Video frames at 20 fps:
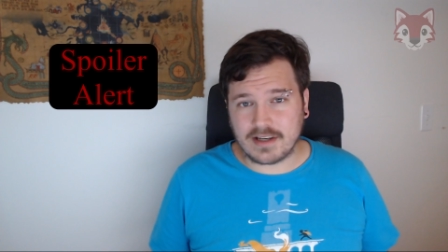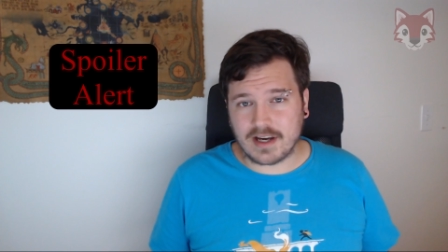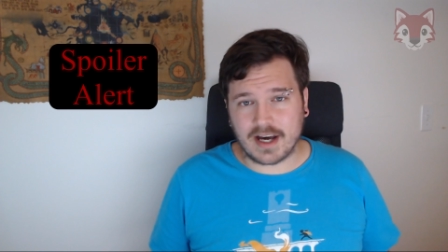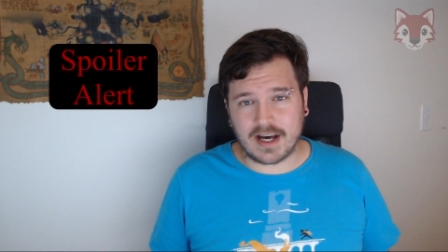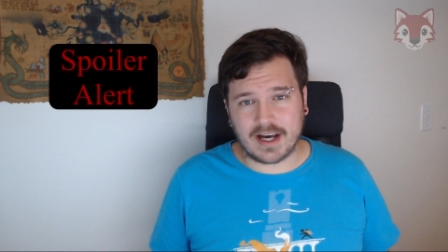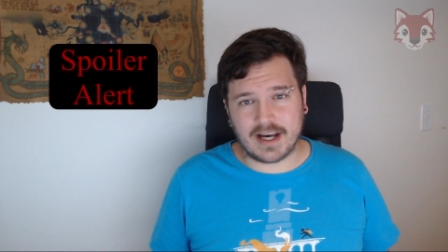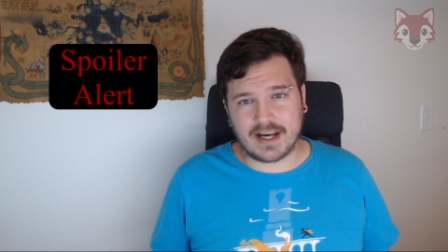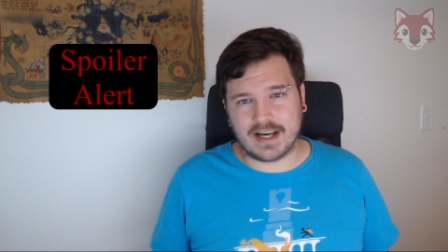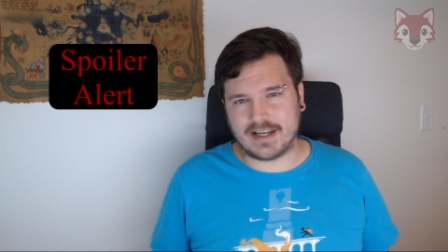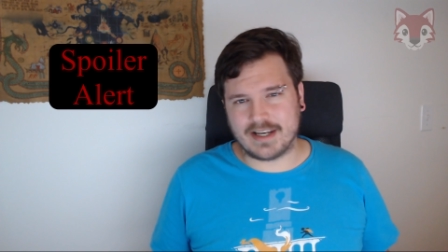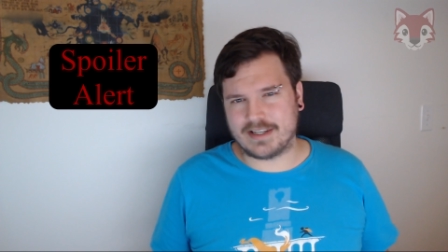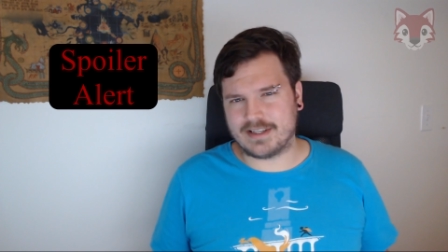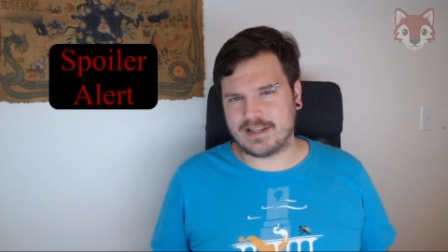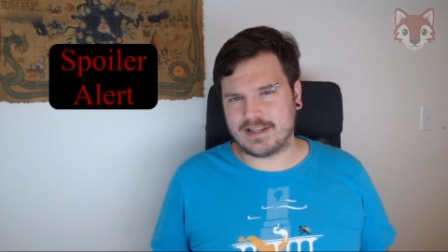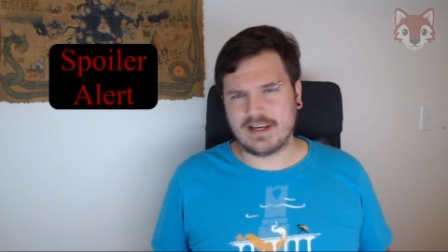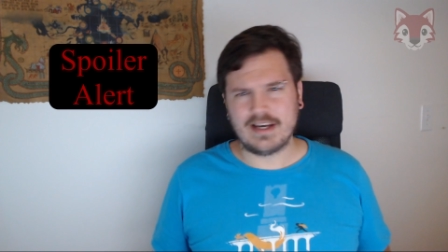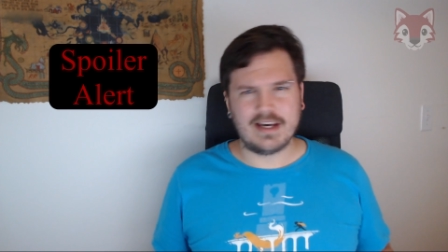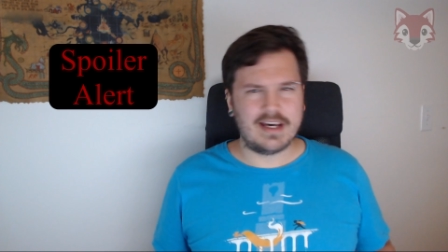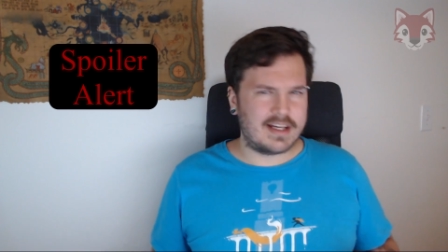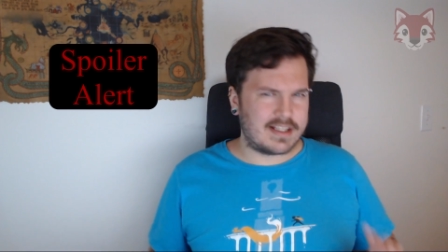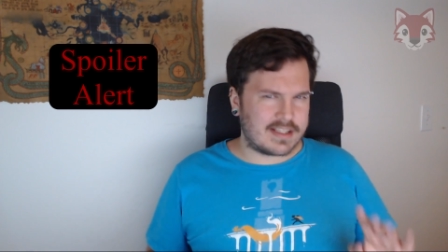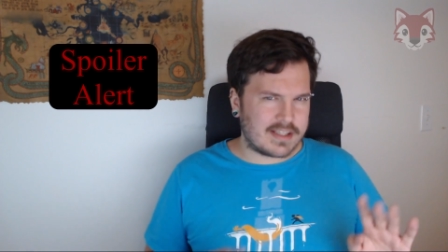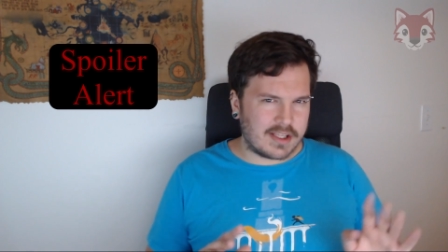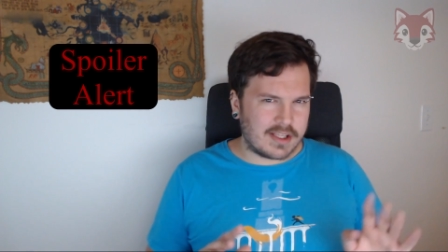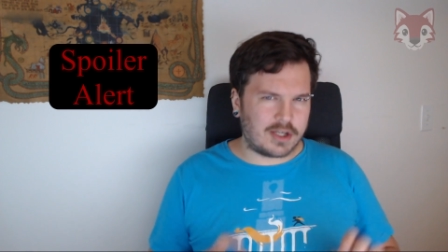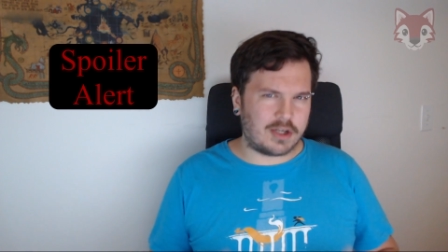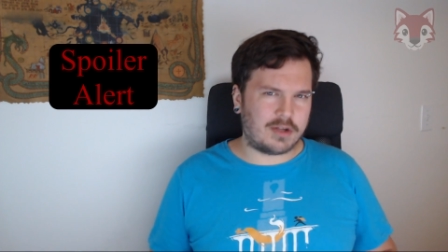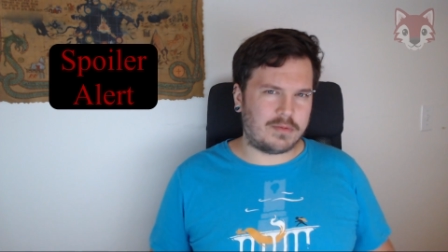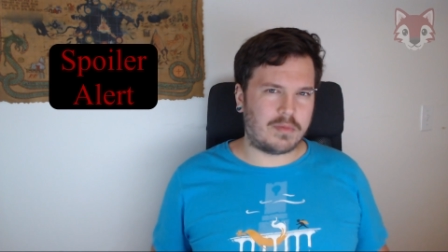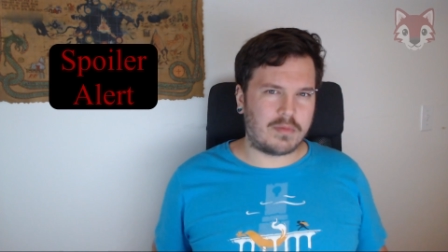Uh, it's a
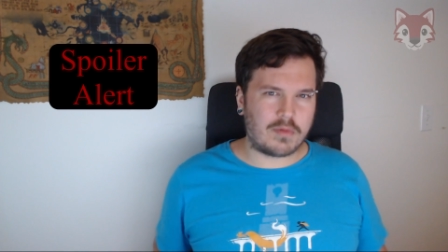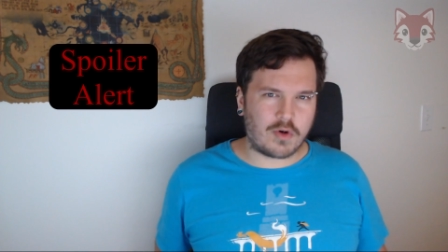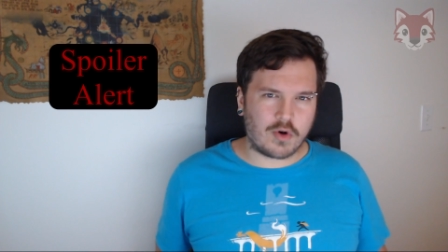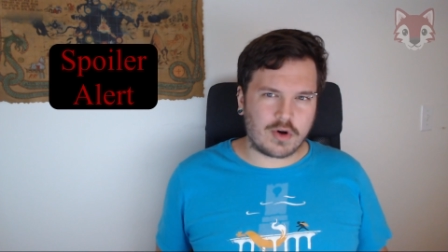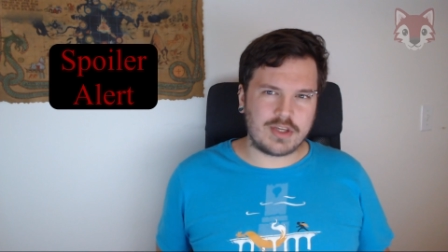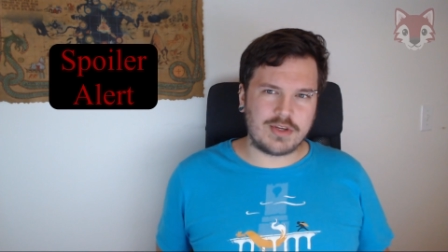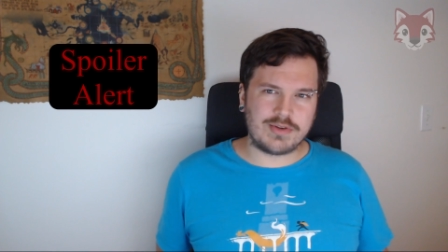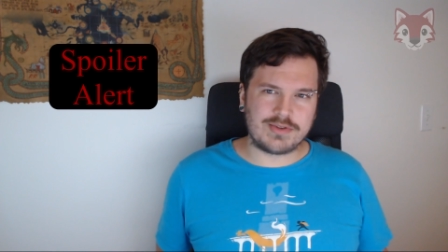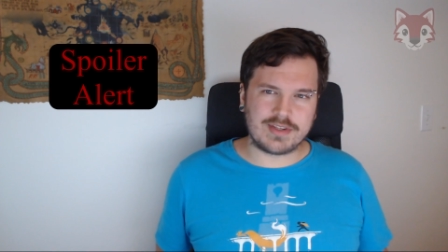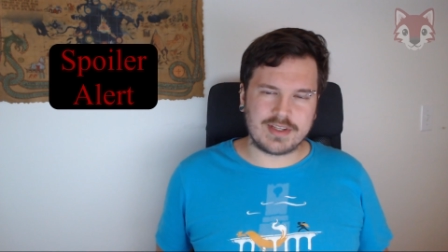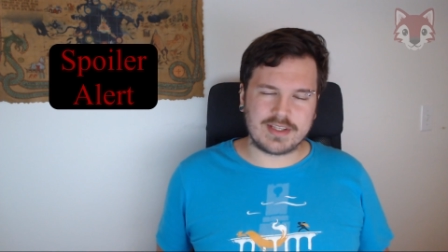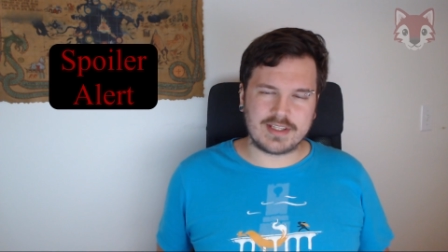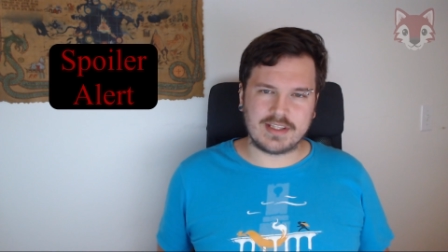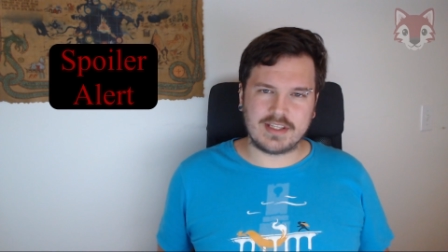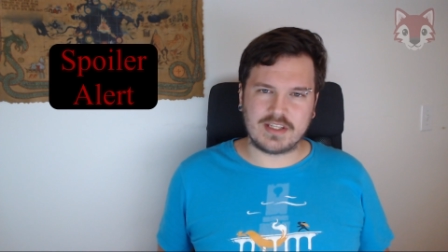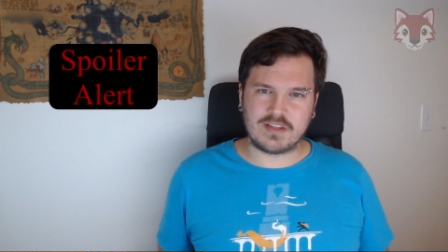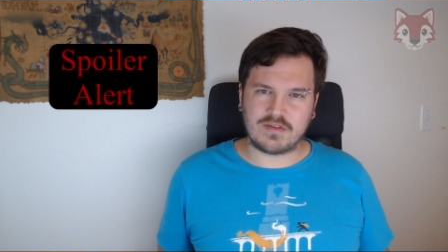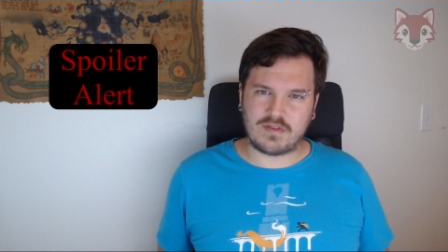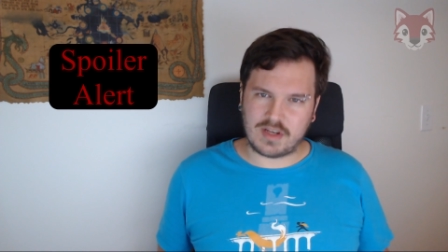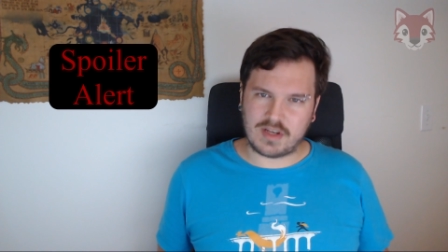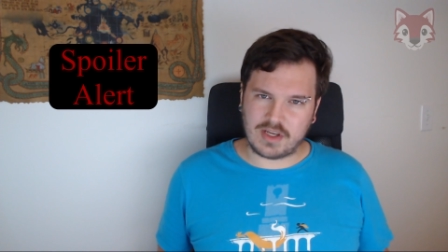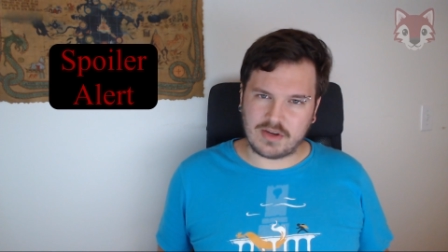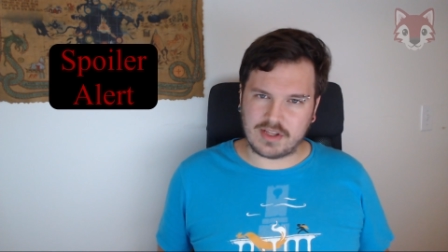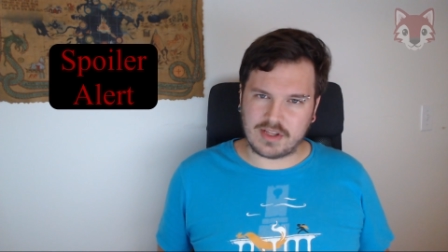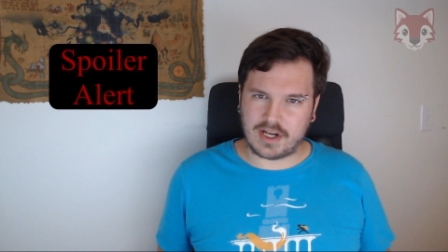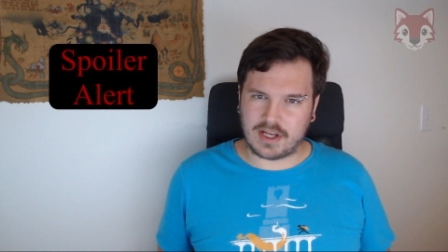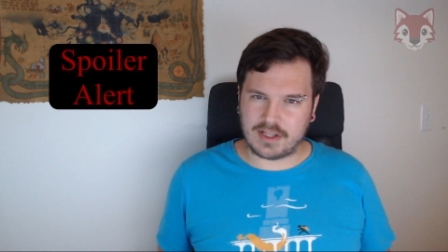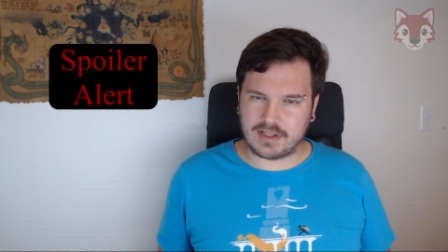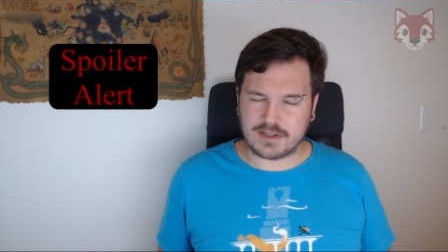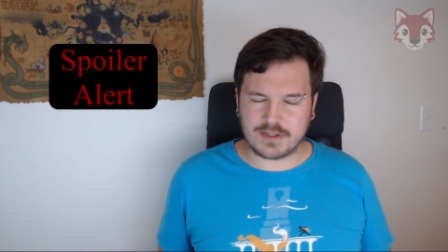little more useless in this video
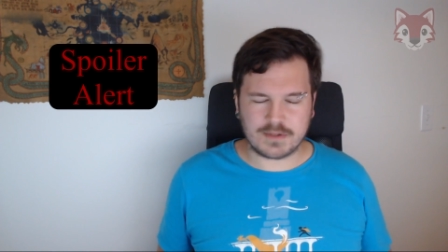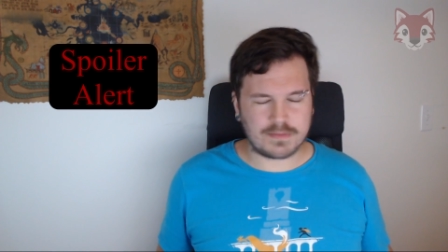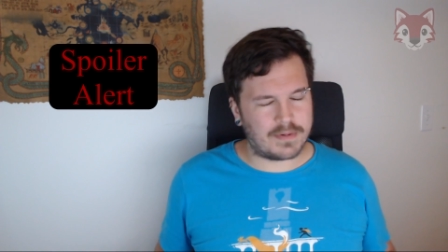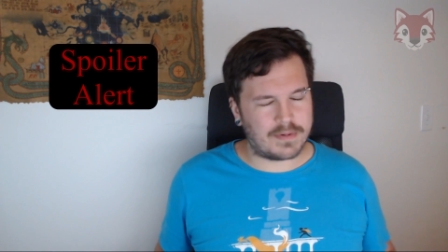than others,